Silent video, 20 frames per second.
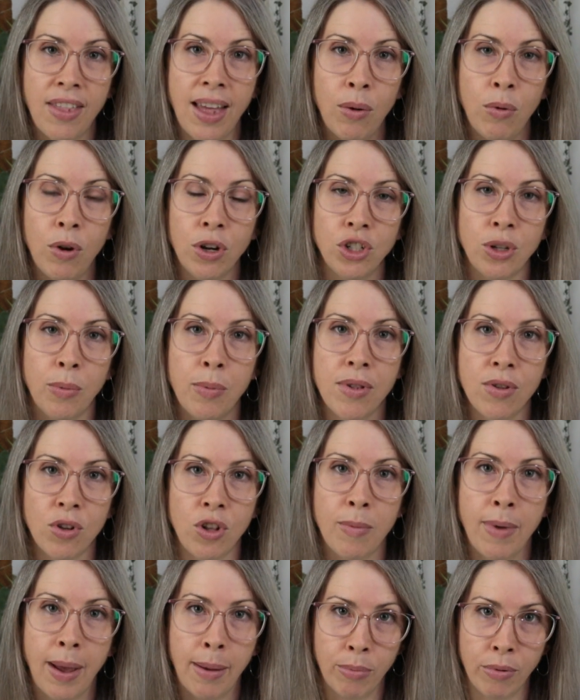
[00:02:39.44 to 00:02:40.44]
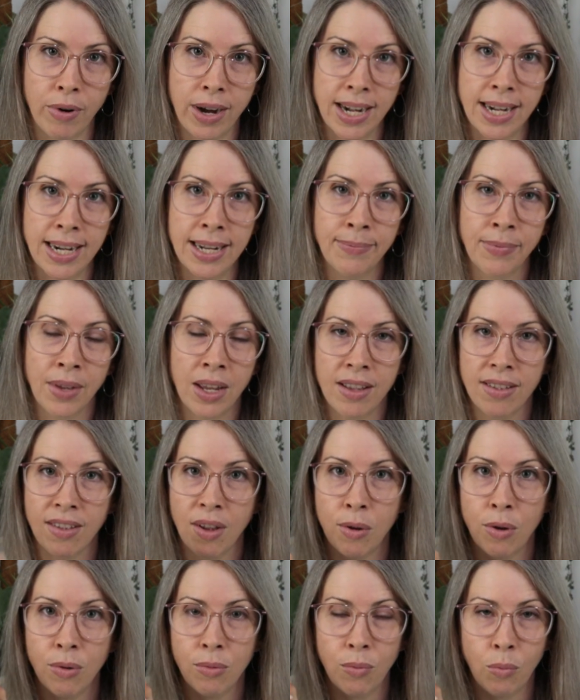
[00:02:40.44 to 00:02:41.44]
that workshop is all about branding.
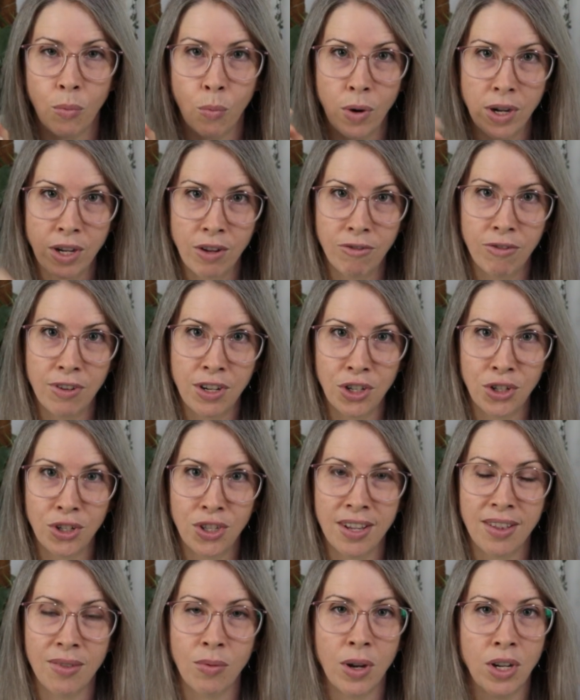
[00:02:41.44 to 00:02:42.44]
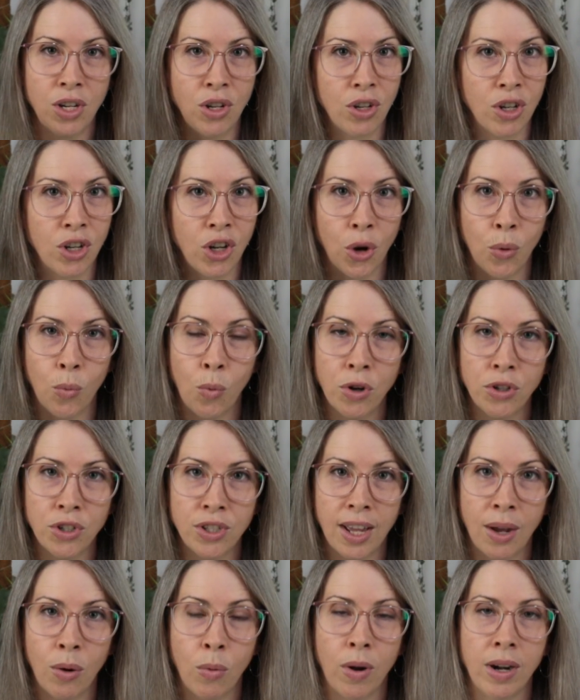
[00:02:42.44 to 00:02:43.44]
So when you finish this one, you can go watch
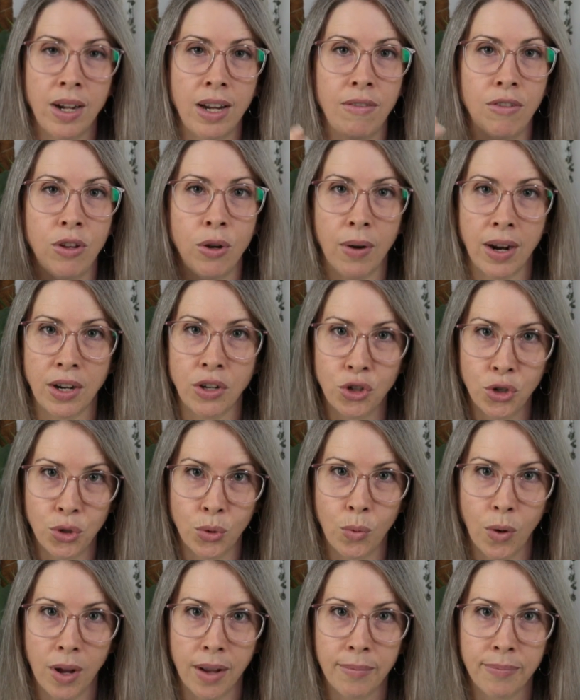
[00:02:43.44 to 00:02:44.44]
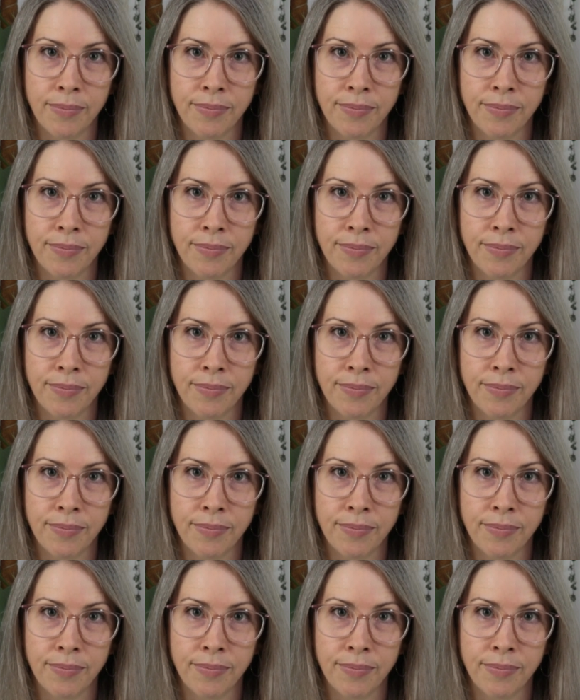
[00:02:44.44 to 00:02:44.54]
that one if you're unsure.